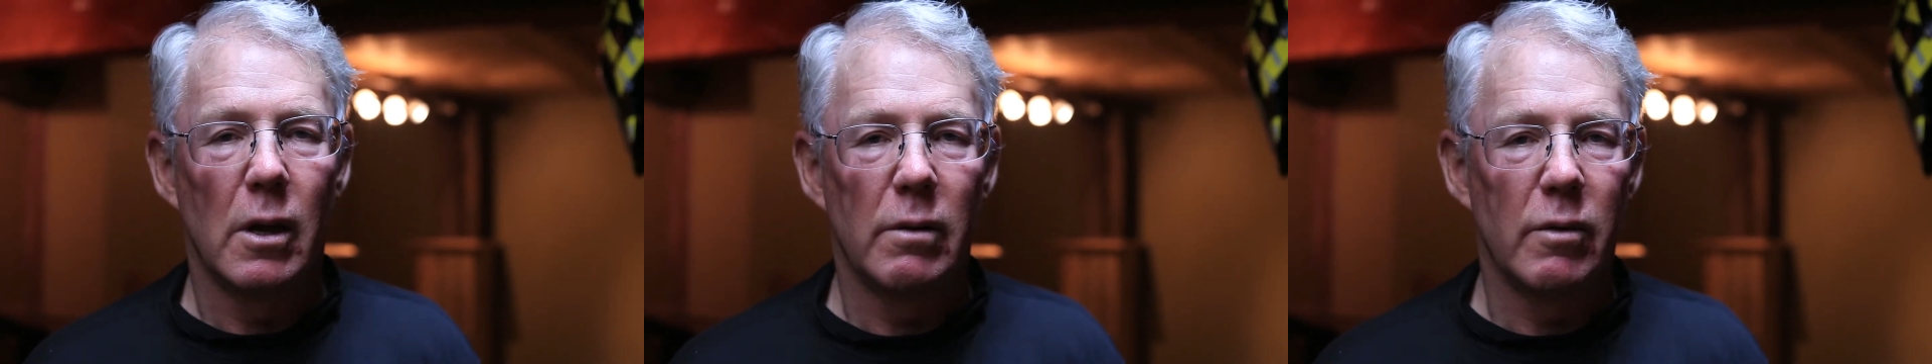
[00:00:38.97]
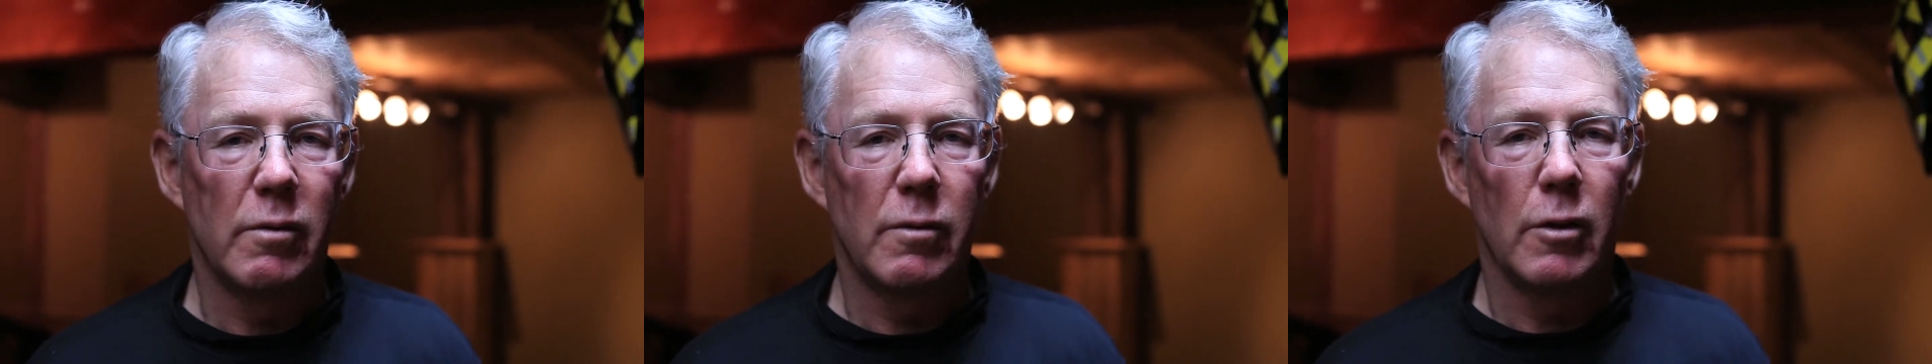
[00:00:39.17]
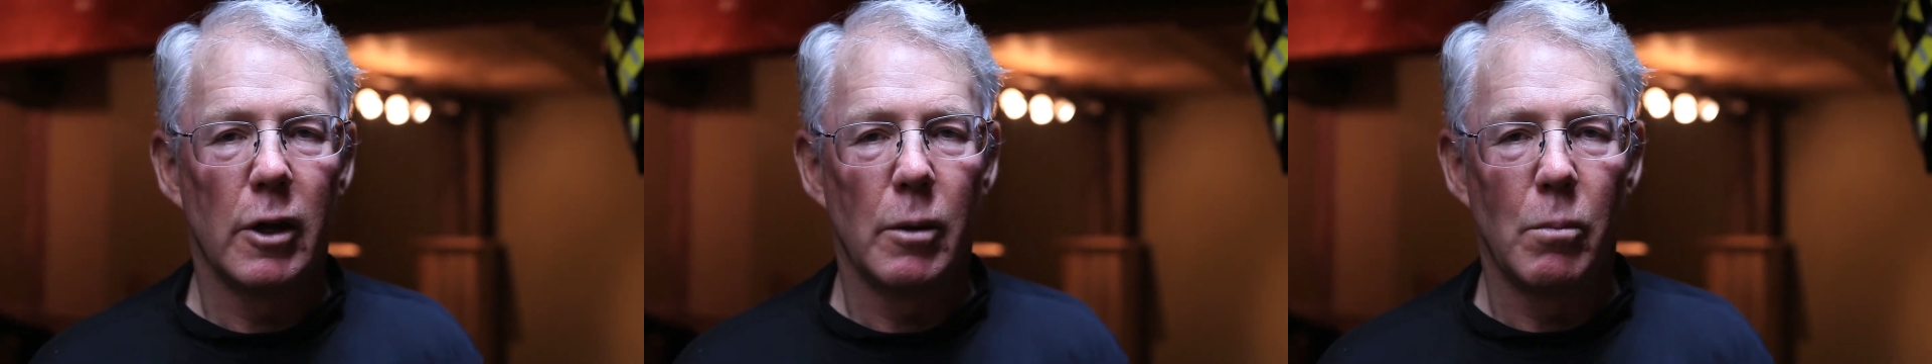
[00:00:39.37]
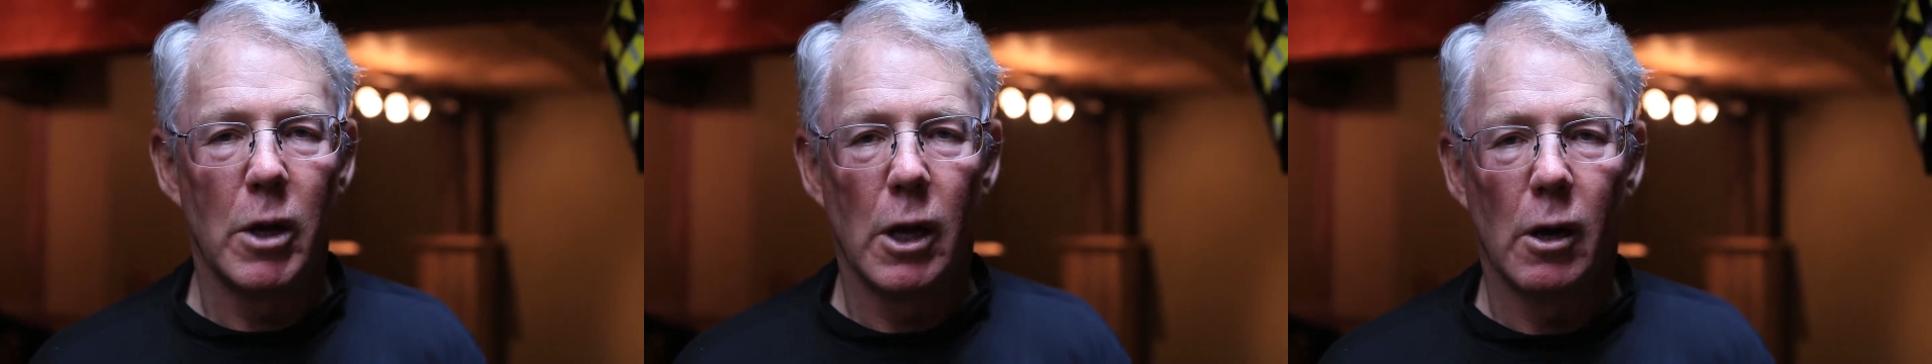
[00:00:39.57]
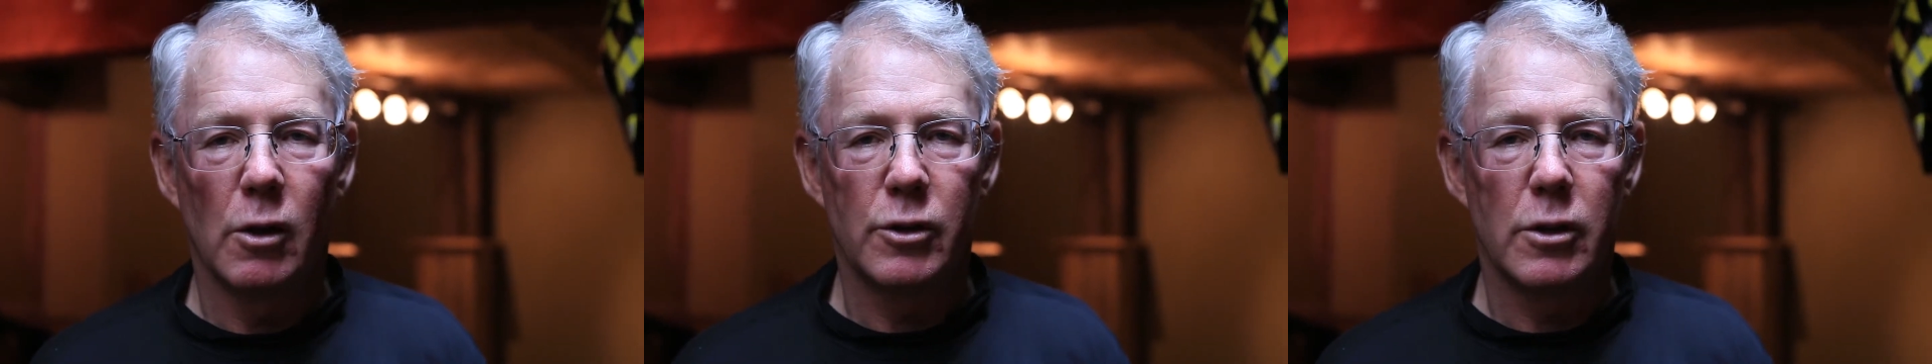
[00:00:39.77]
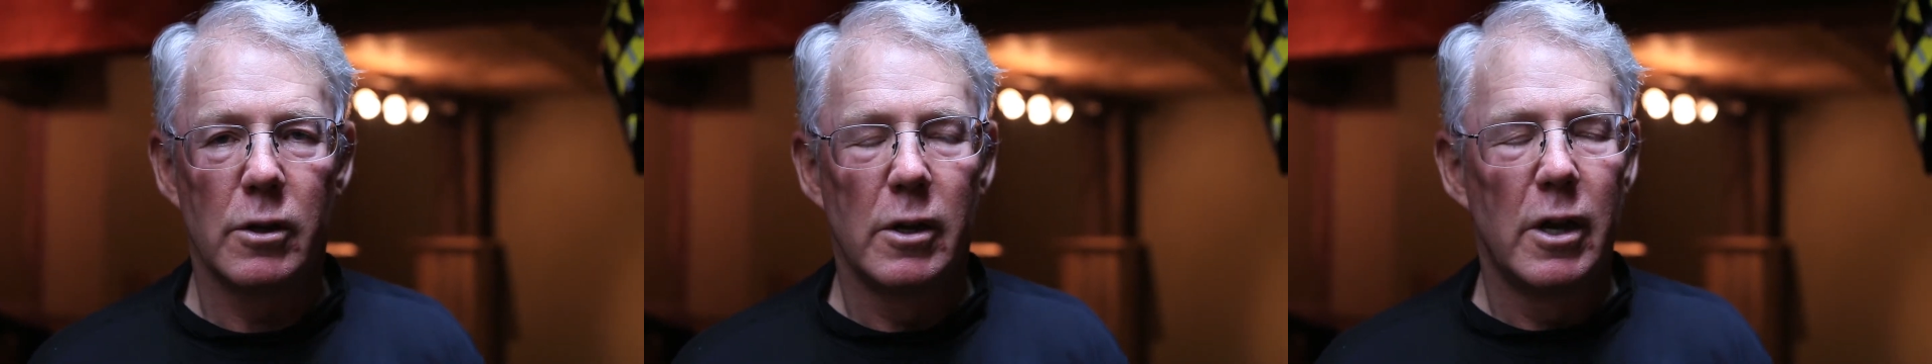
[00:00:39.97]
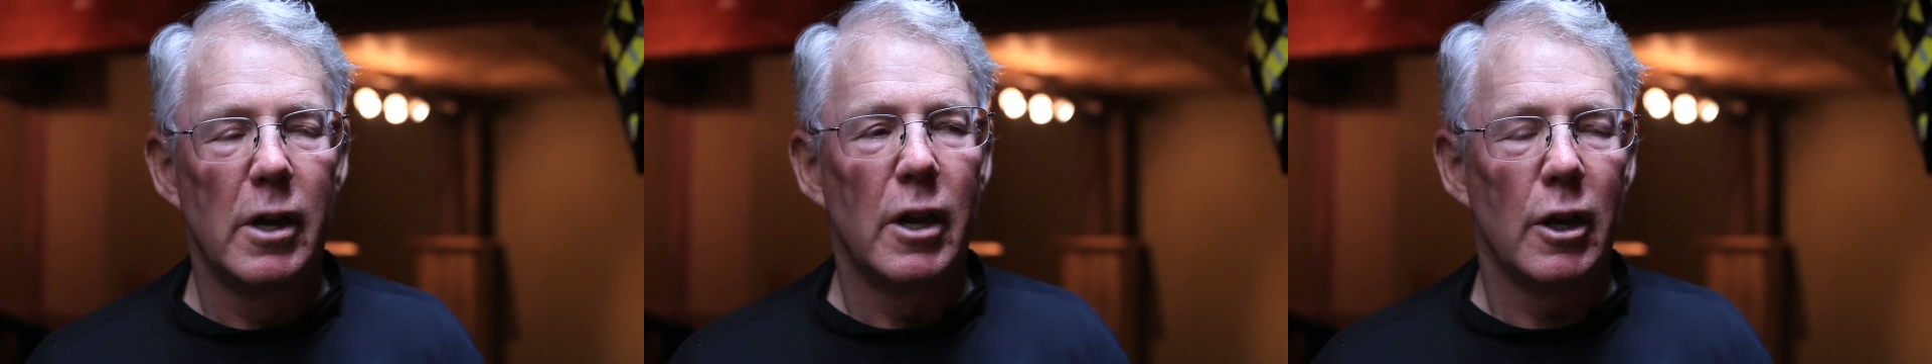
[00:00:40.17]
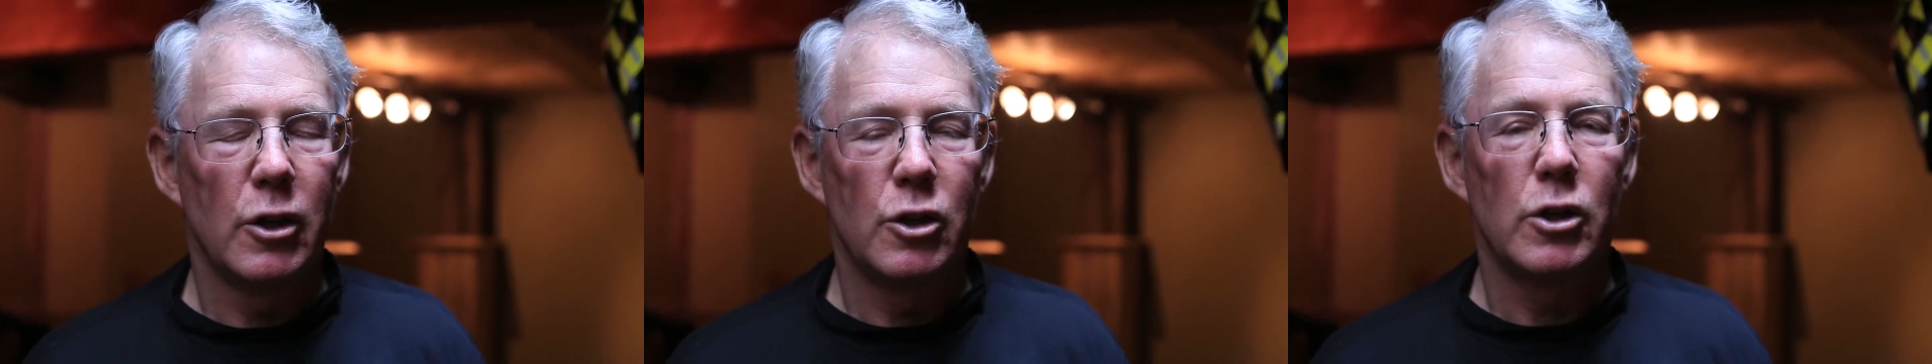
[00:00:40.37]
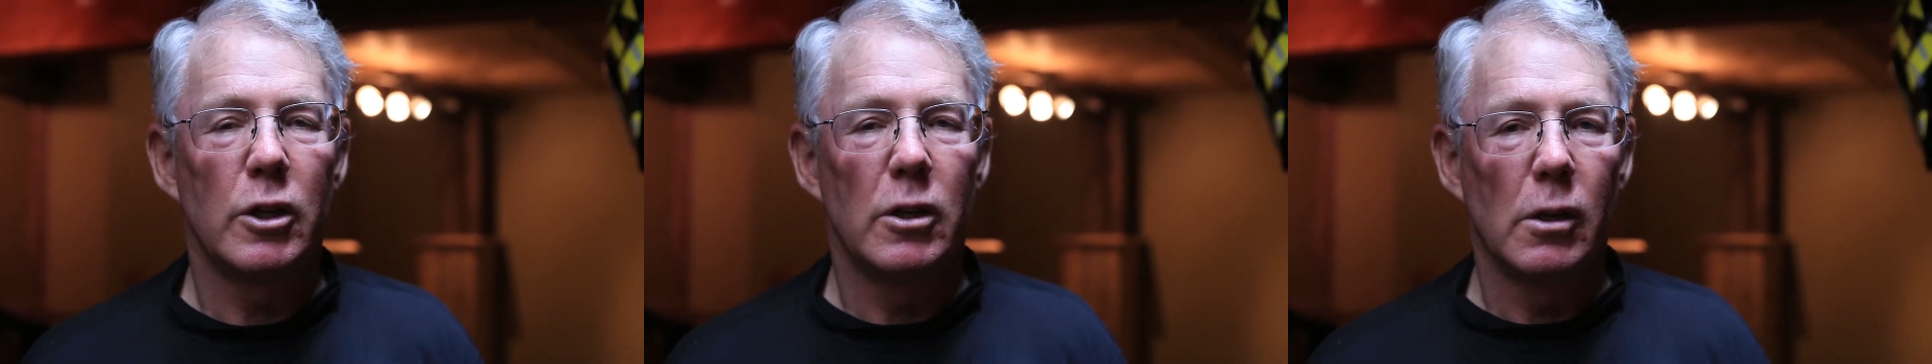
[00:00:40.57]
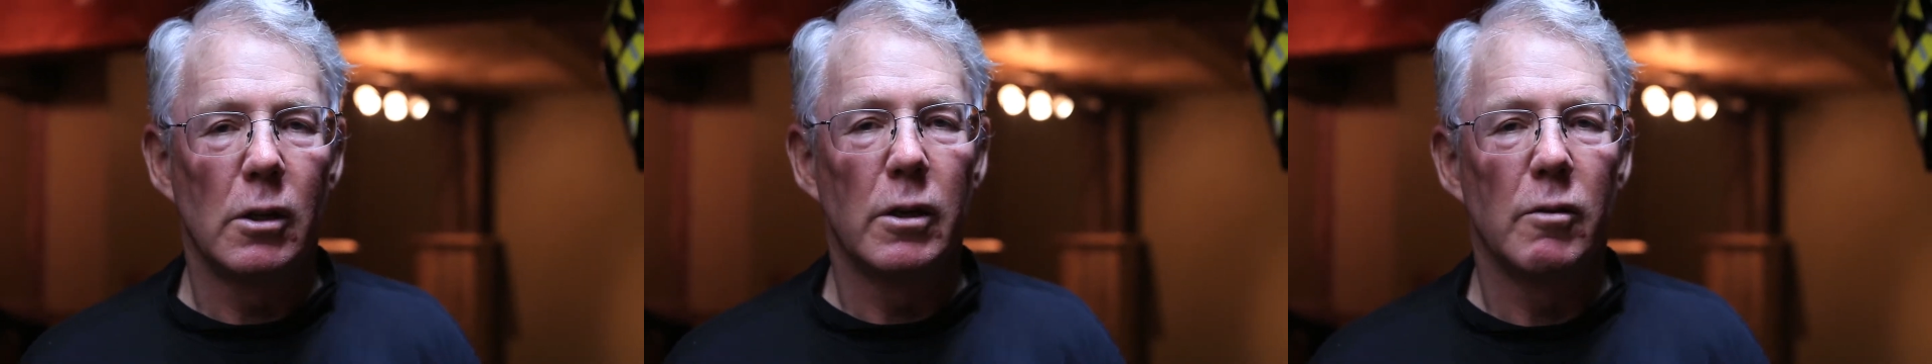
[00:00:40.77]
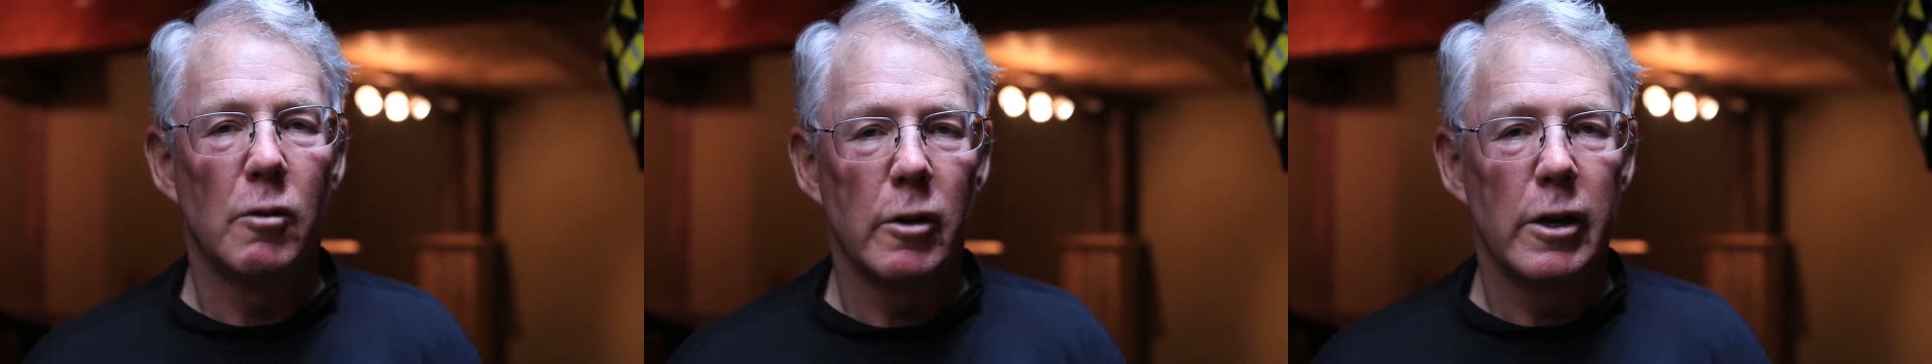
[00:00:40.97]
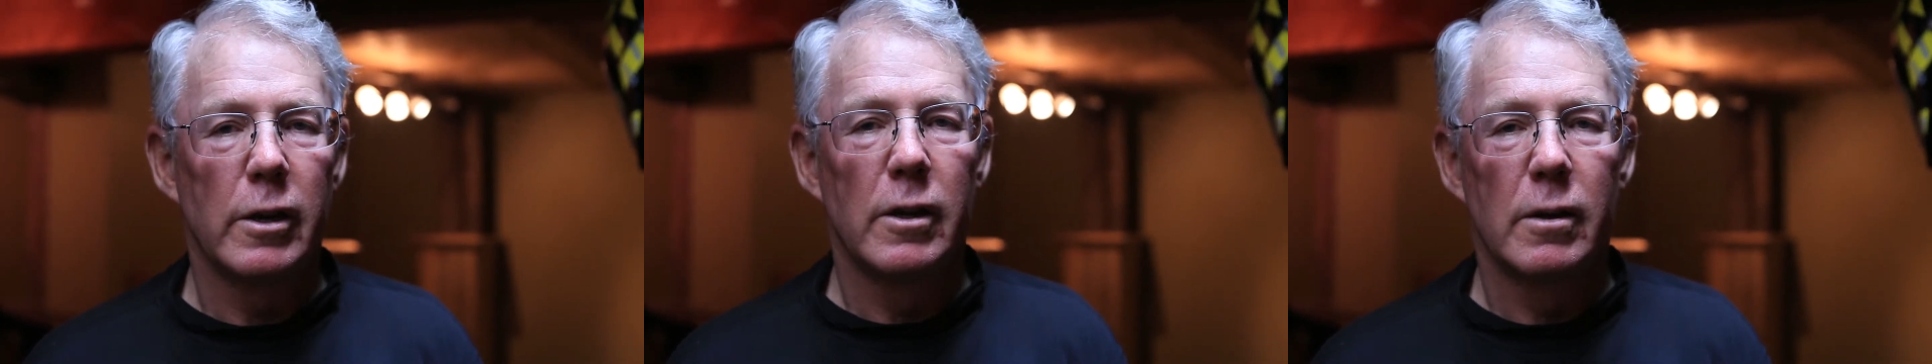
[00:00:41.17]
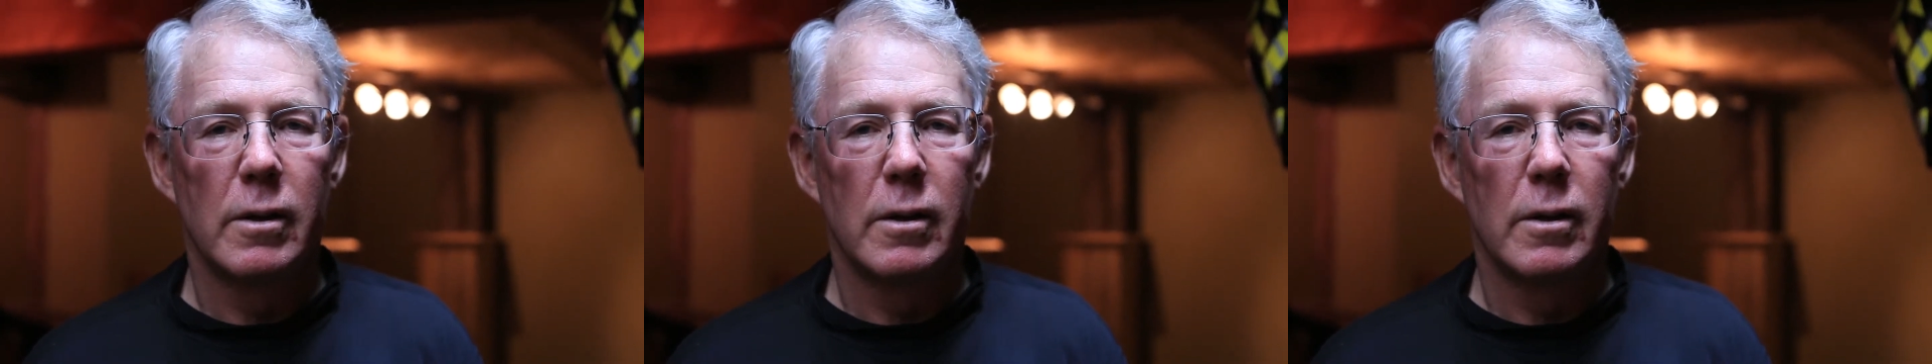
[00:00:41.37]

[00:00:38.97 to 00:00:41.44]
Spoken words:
of the fundamentals, and she delivered.